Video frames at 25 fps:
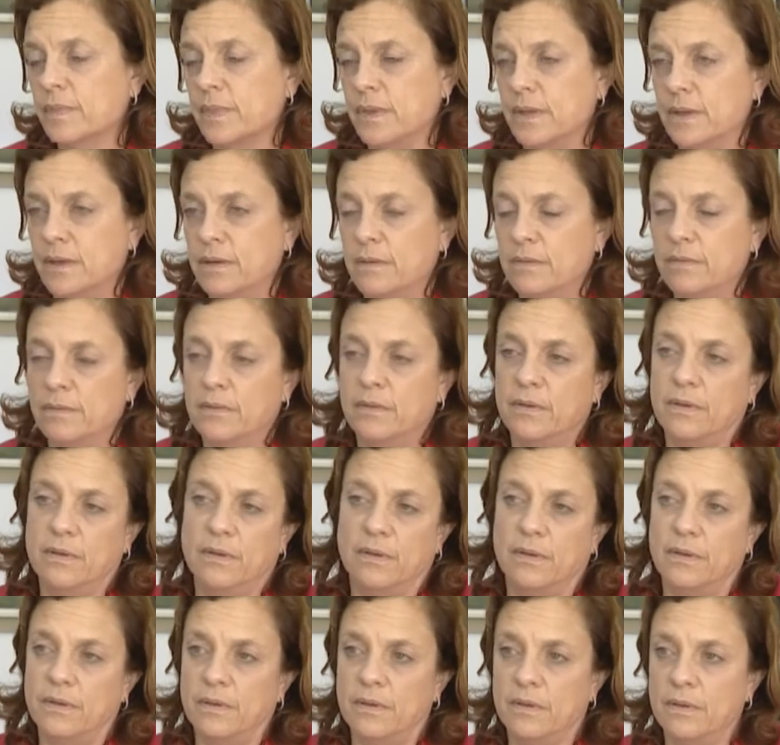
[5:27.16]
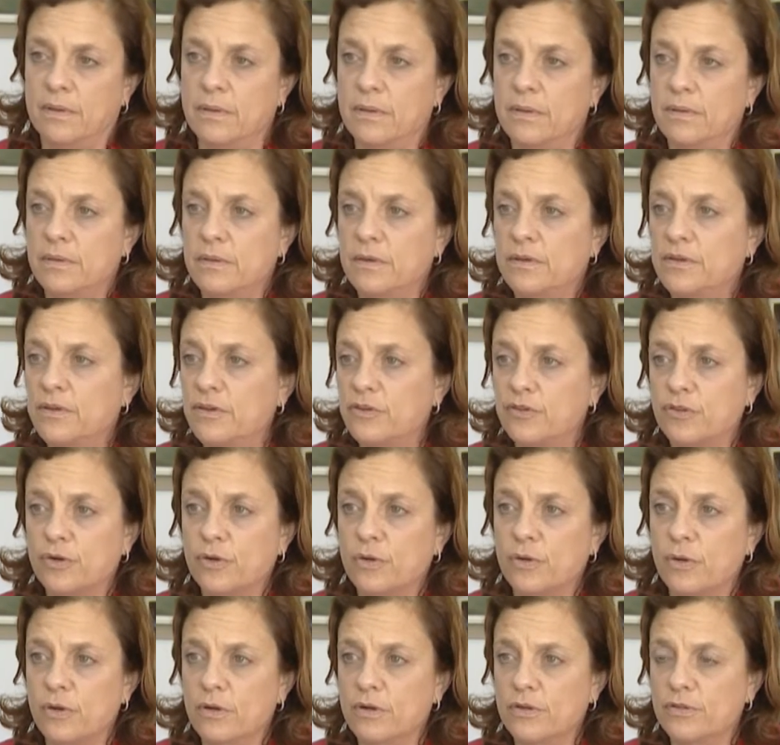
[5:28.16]
in the teacher
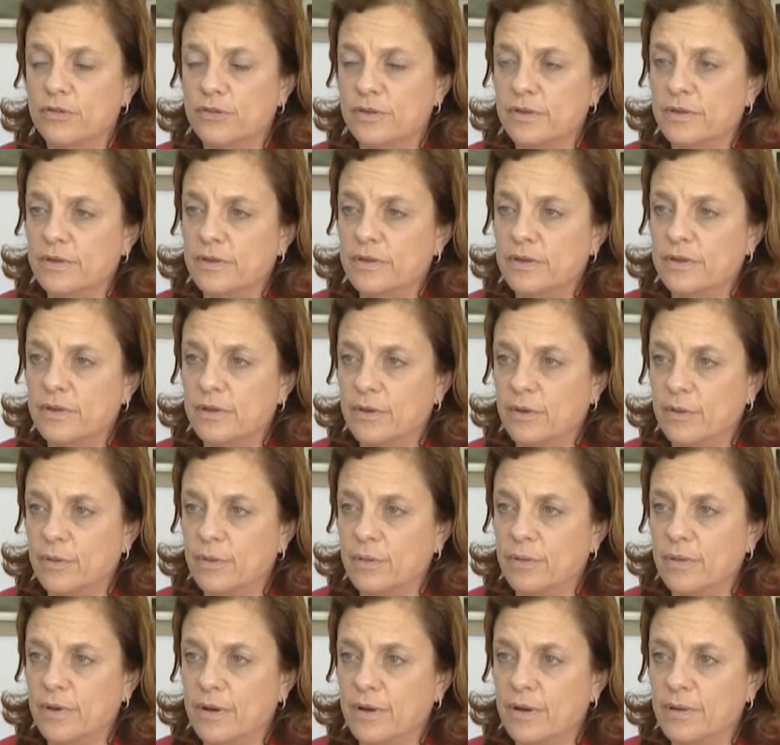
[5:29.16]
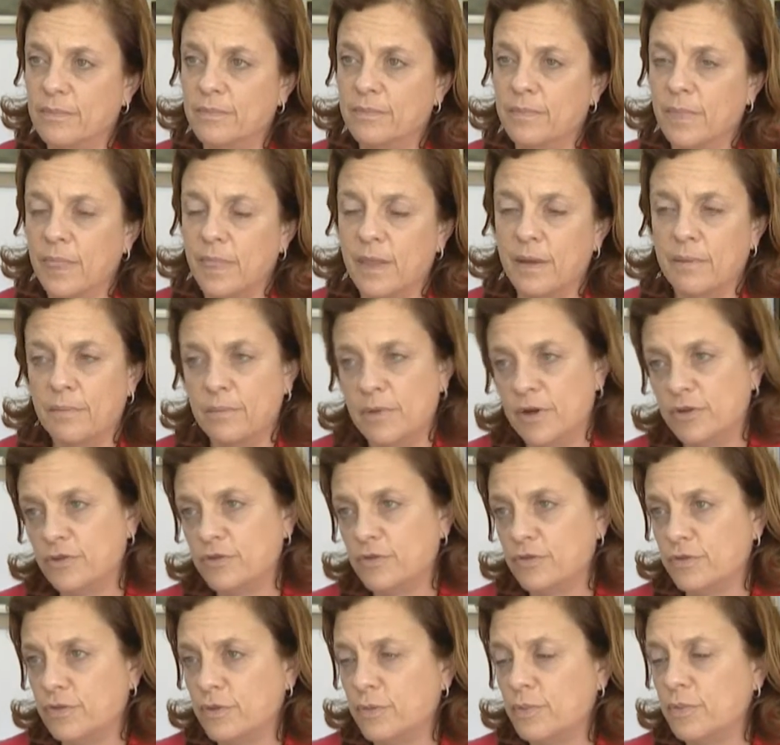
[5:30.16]
colleges. So much
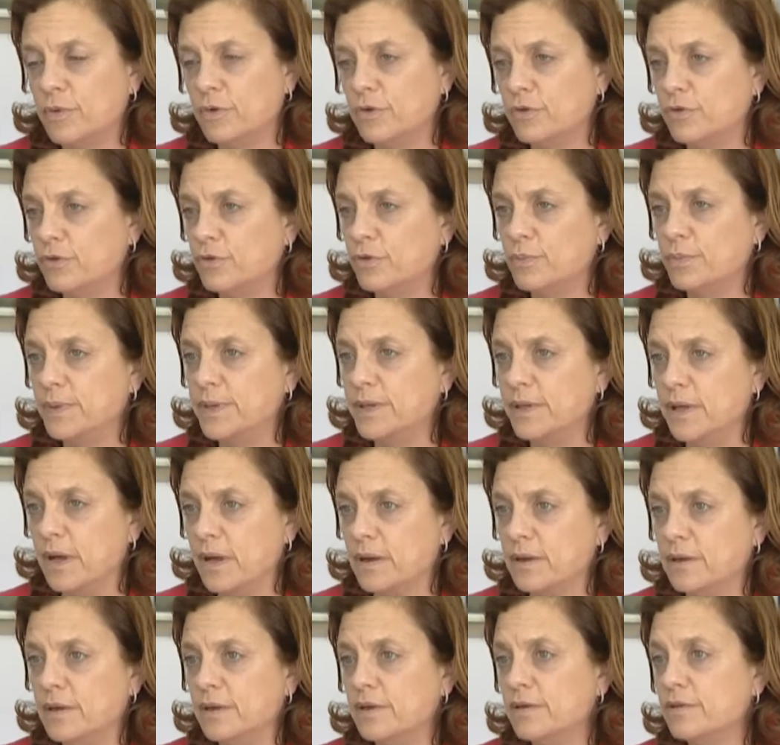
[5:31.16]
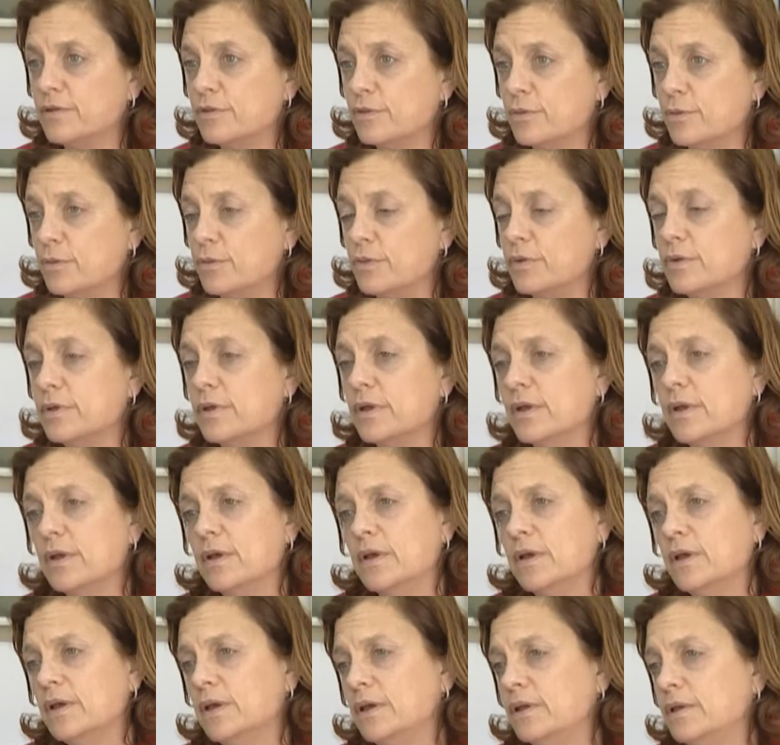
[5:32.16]
of the work should be done in schools.
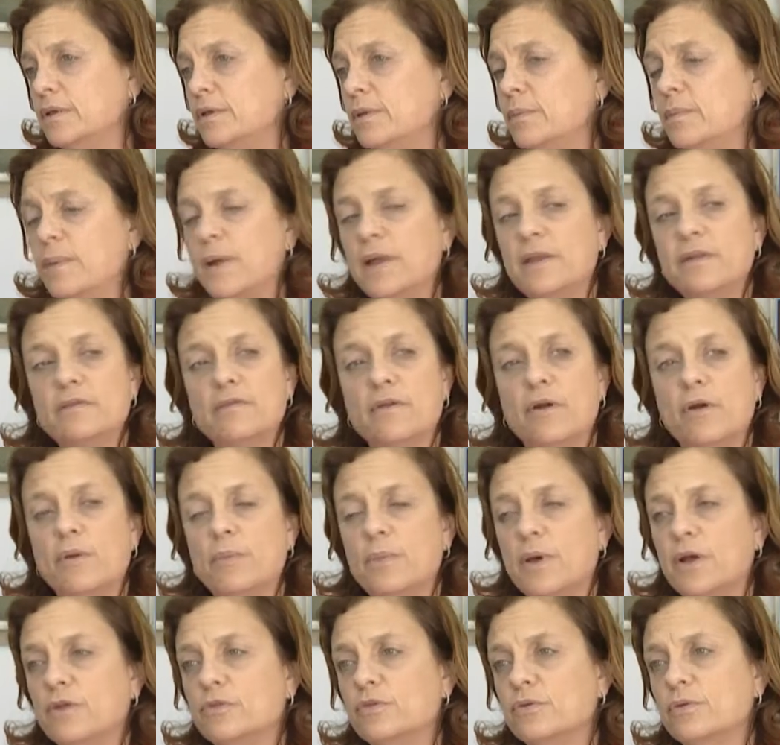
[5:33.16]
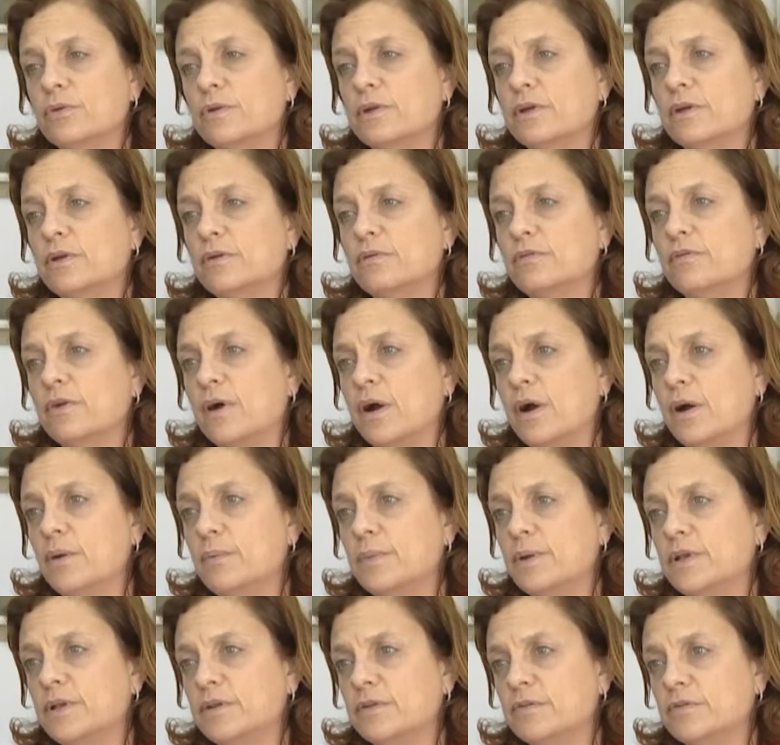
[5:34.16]
It depends very much on the
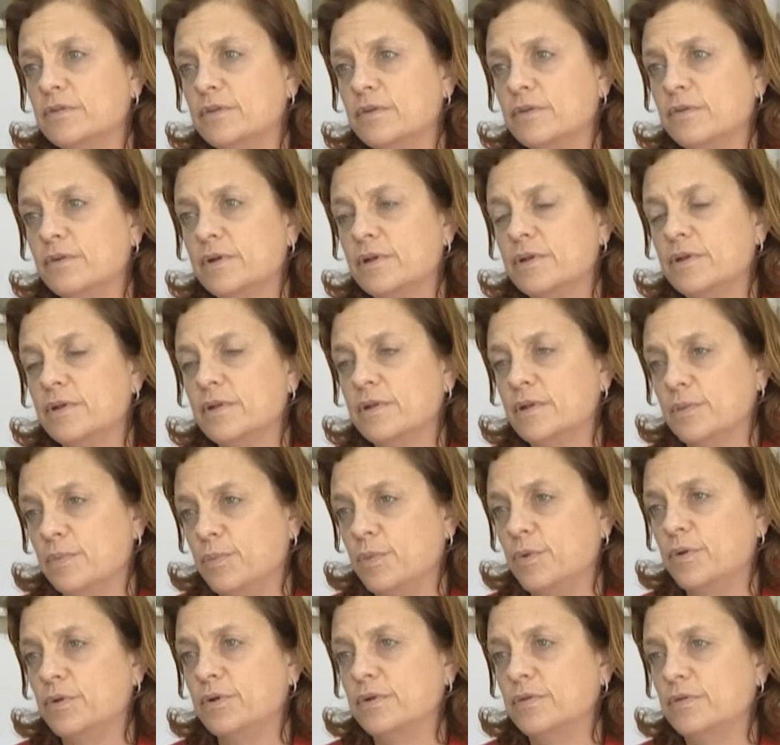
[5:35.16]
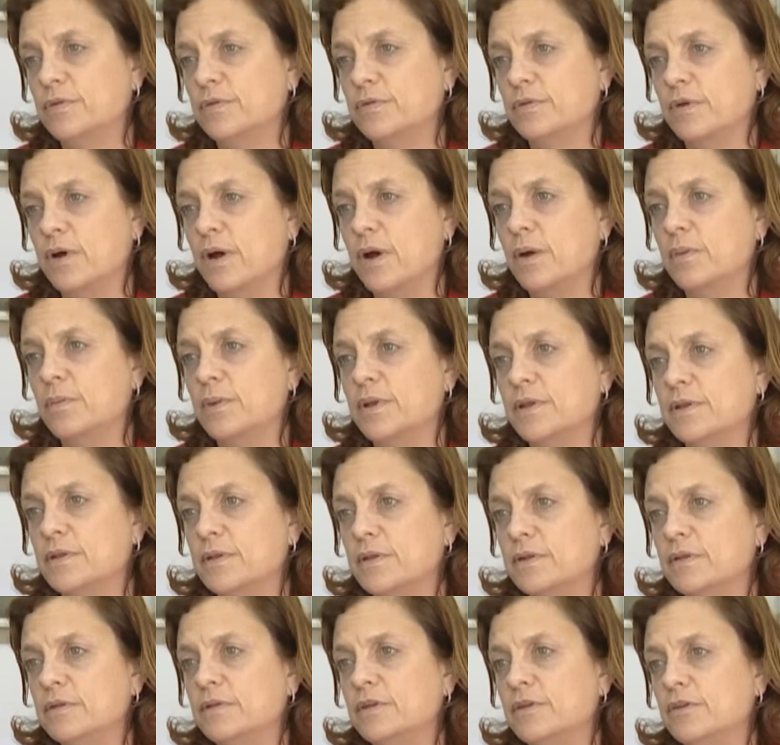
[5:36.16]
environment. If there is a supportive environment
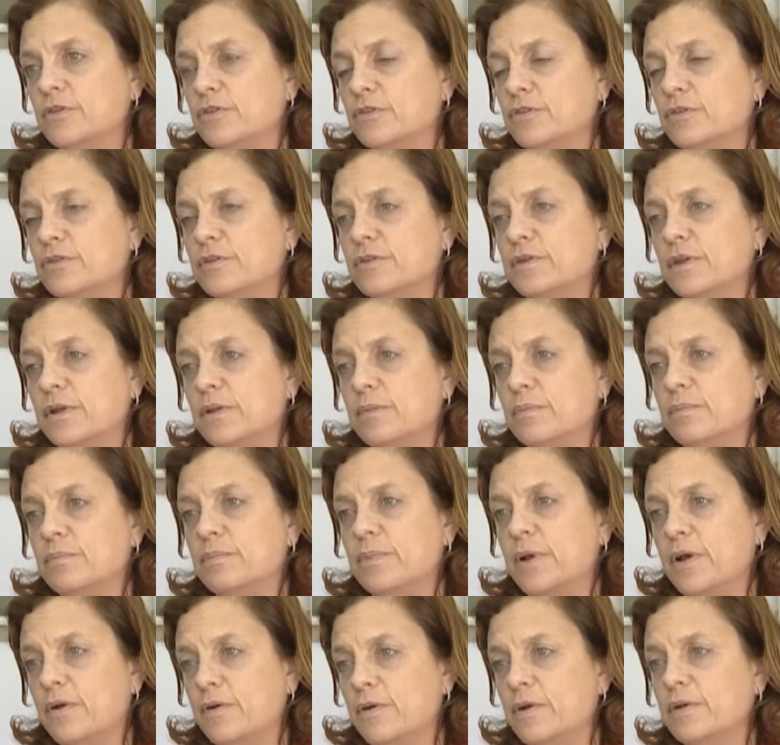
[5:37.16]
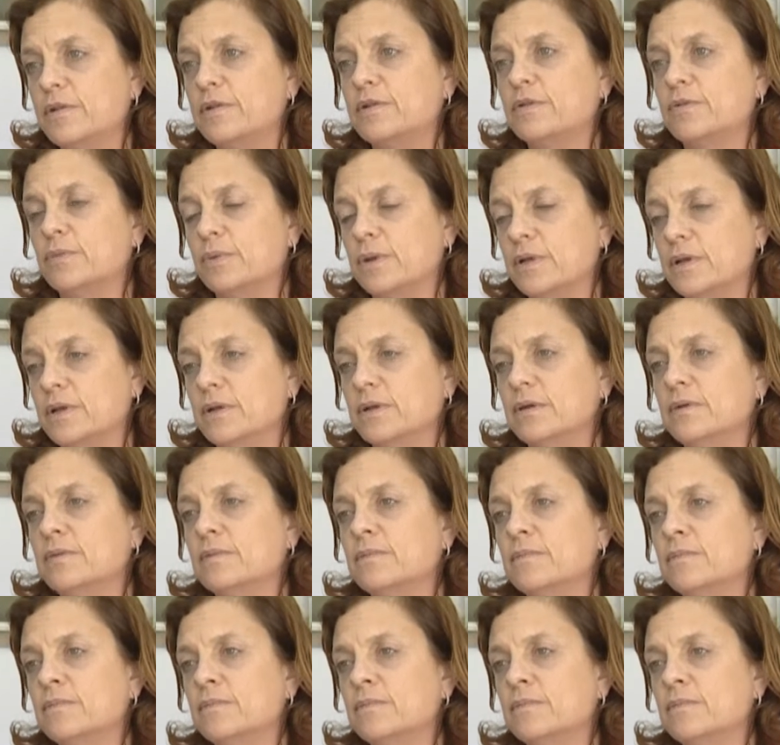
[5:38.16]
and teachers and parents together